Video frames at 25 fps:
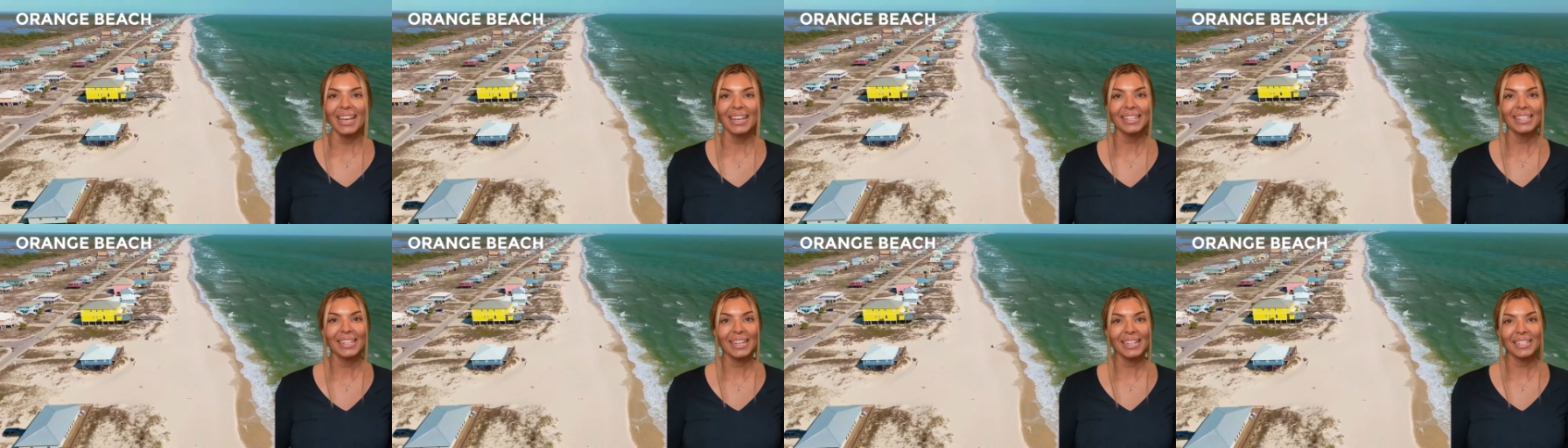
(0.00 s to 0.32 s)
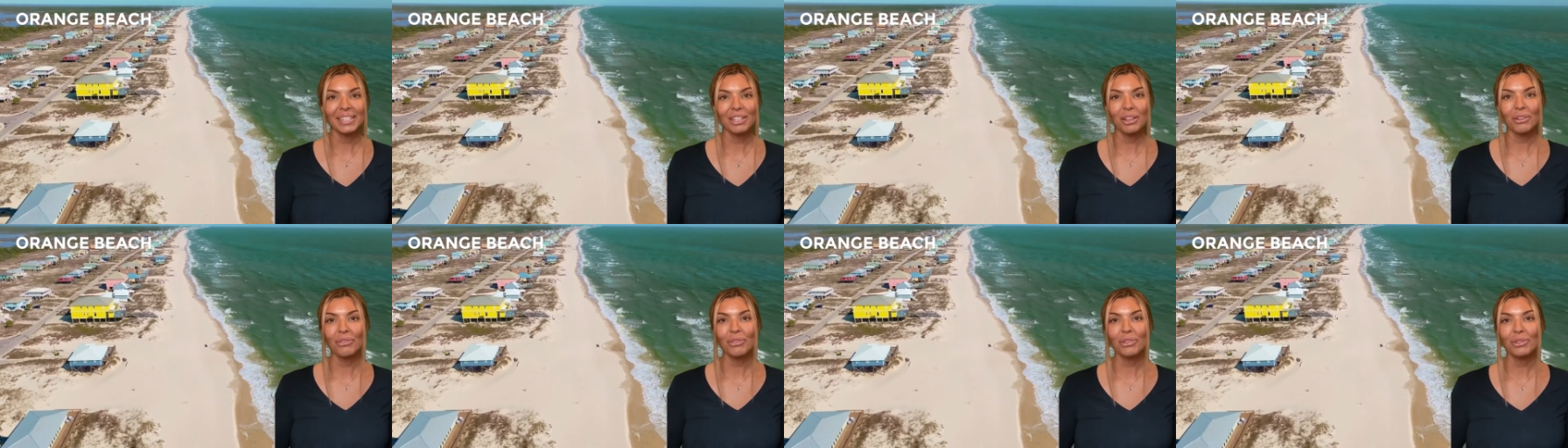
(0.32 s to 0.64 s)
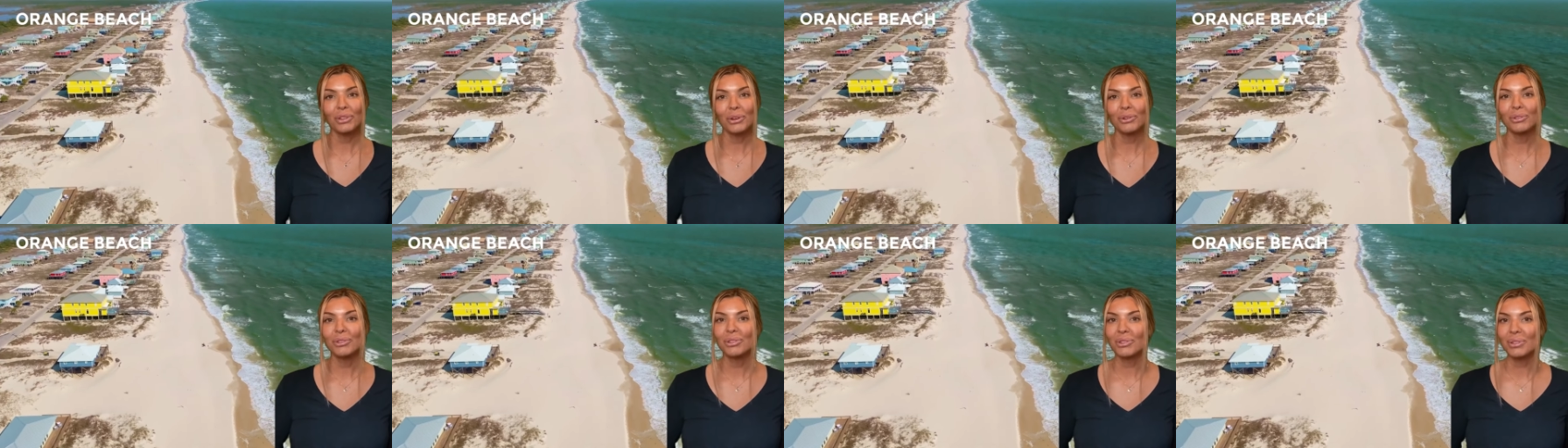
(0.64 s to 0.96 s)
It's ideal for
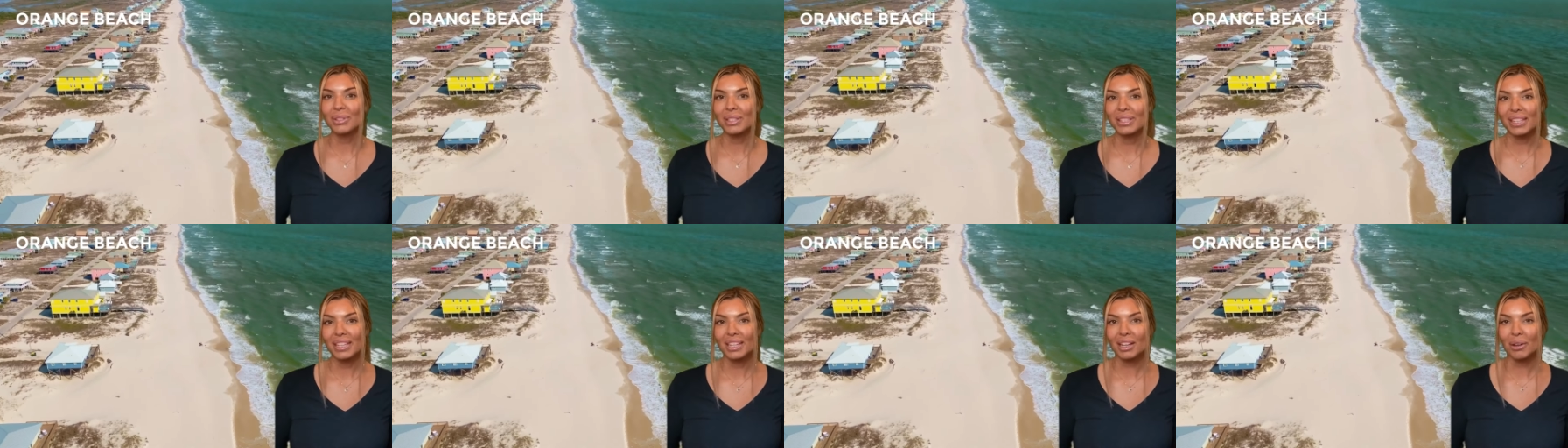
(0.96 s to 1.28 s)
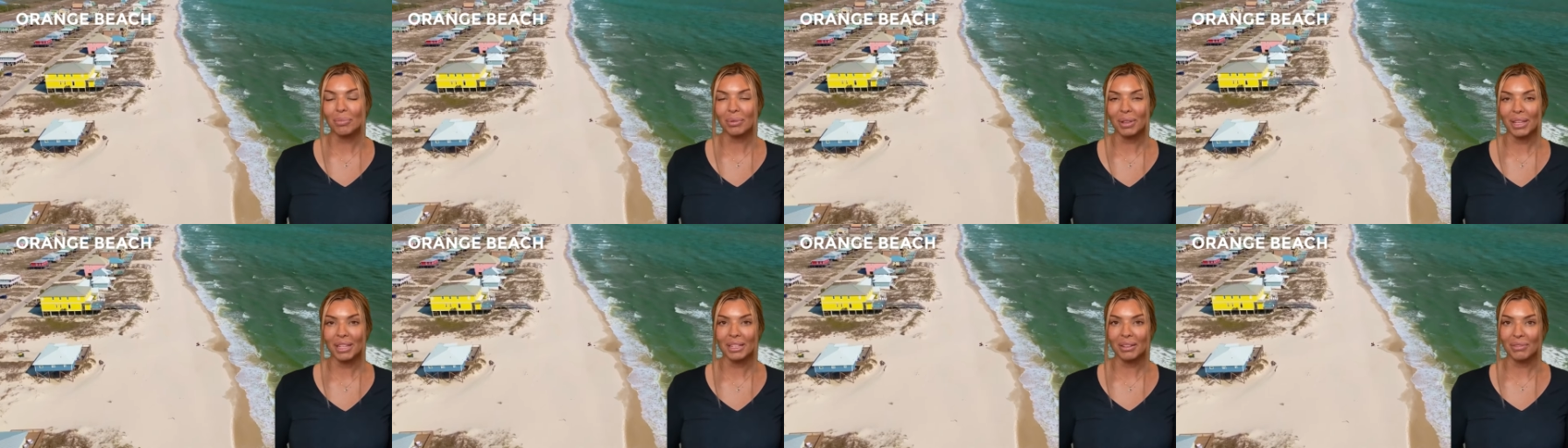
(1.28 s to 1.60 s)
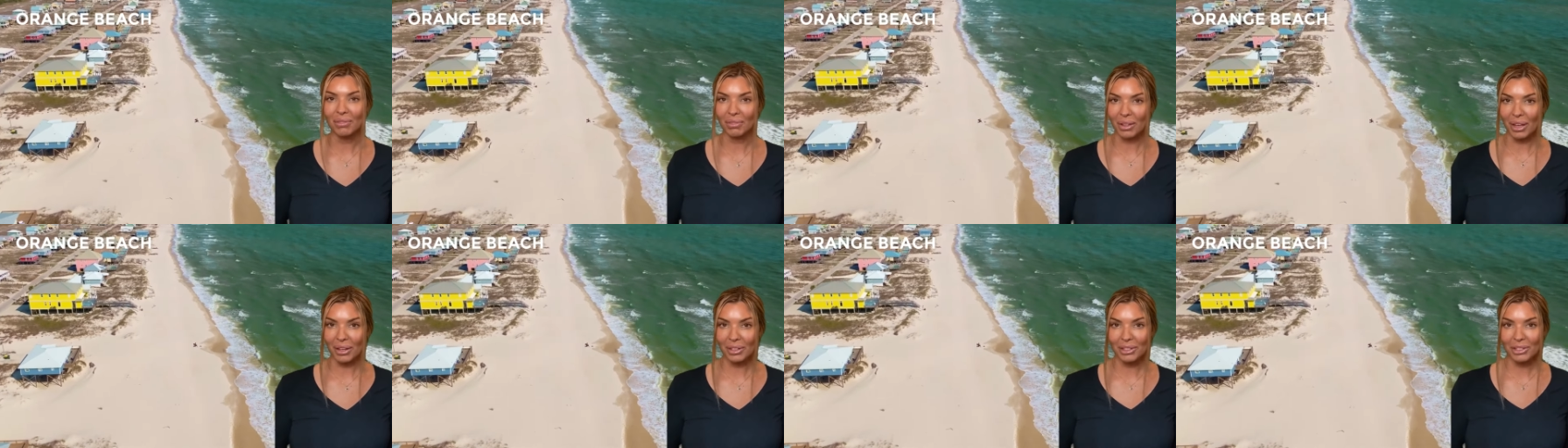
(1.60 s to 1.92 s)
those who seek a blend
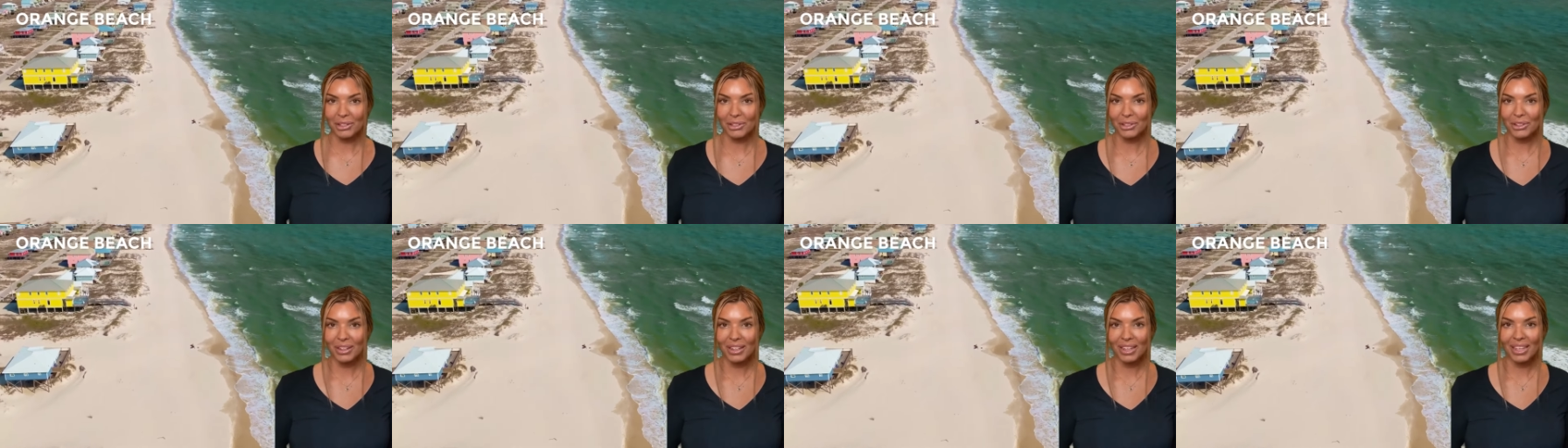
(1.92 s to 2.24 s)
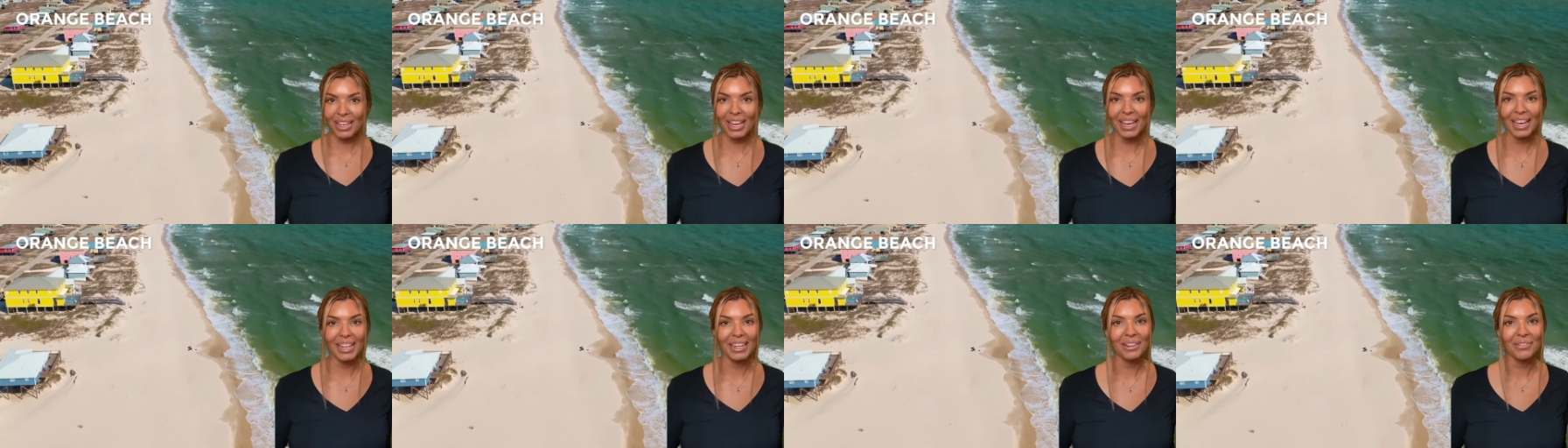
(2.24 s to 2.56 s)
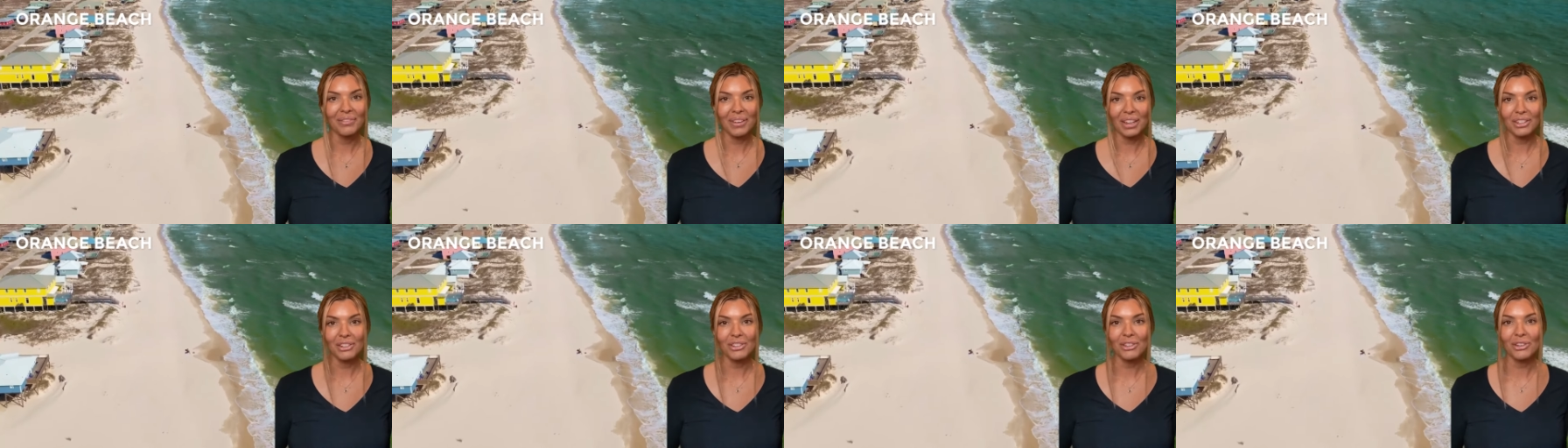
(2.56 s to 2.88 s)
of luxury and
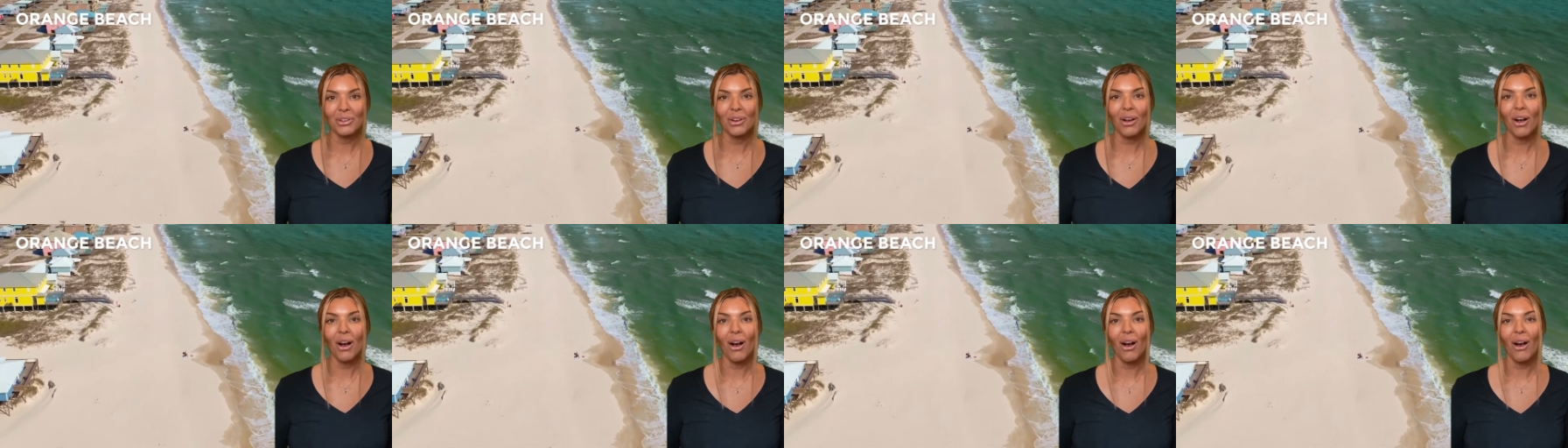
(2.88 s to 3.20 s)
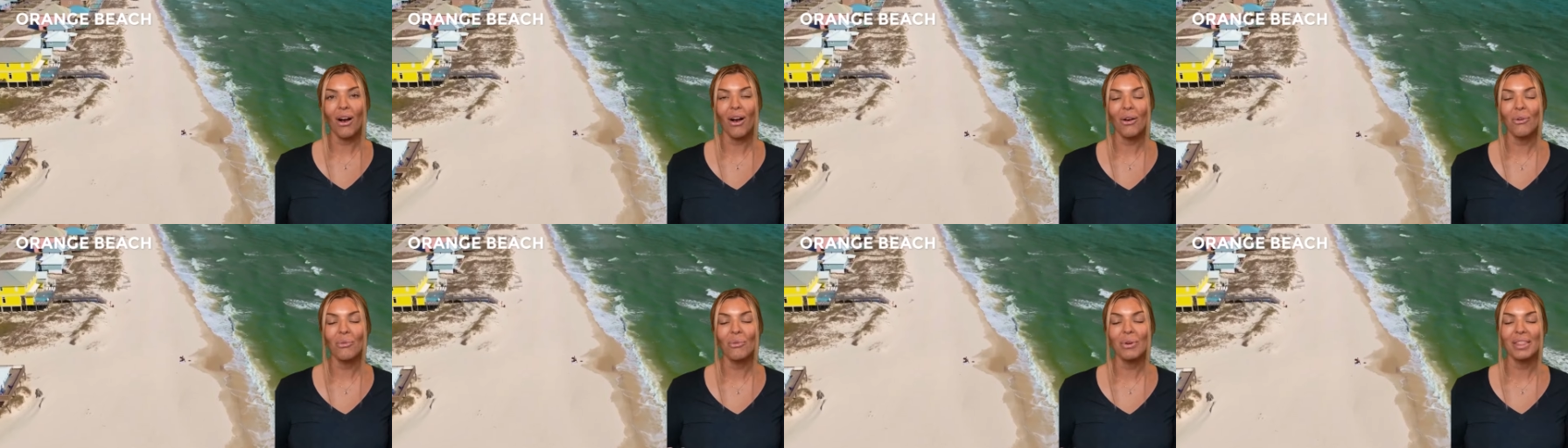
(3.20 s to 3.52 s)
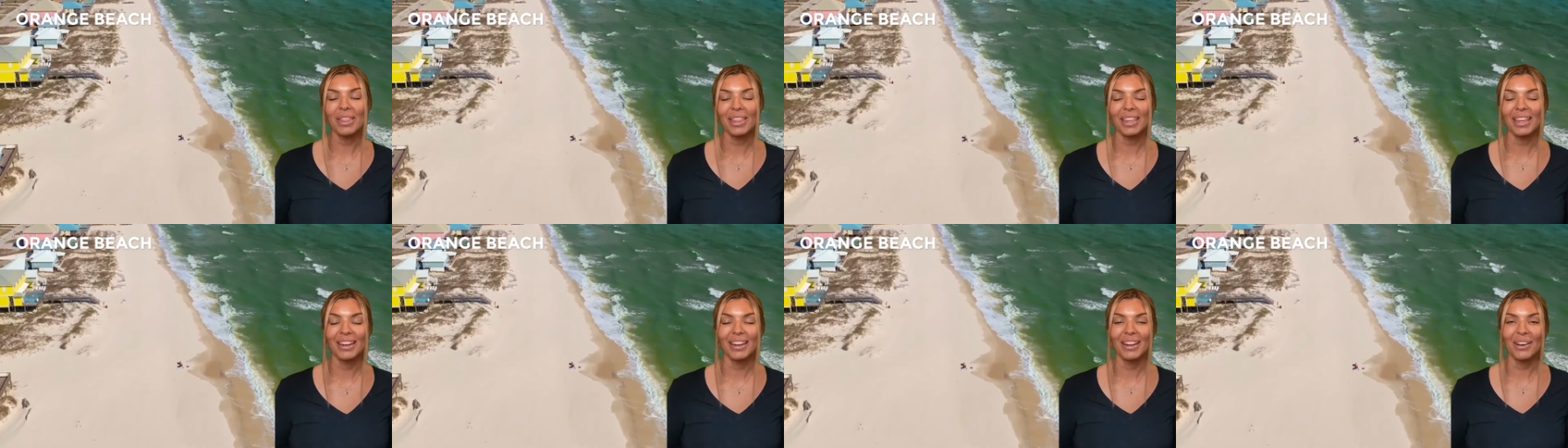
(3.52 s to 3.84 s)
adventure, all
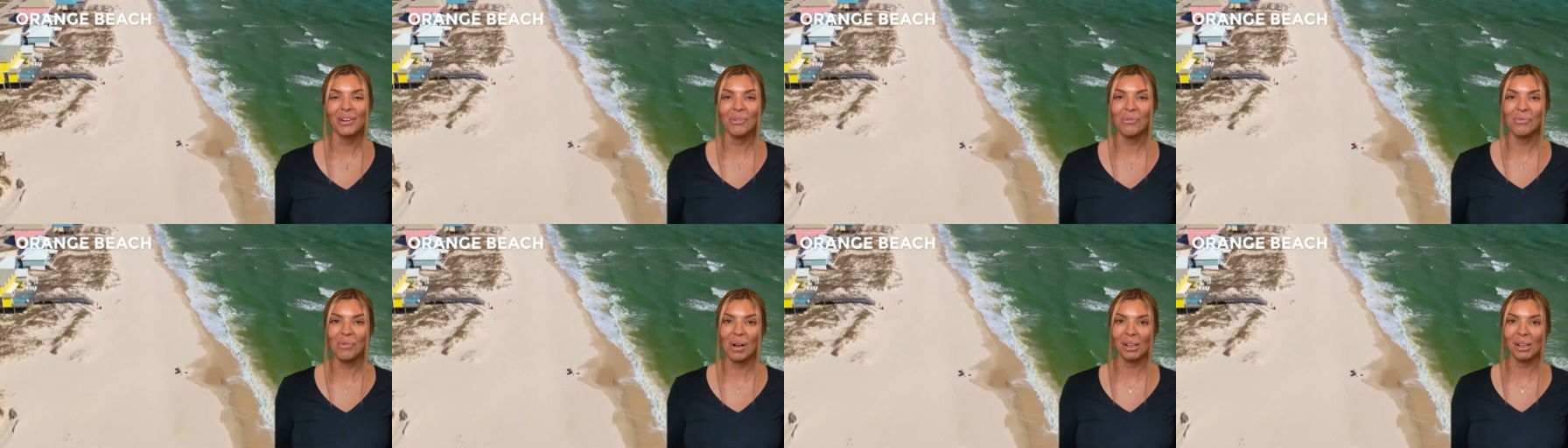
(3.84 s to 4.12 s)
within a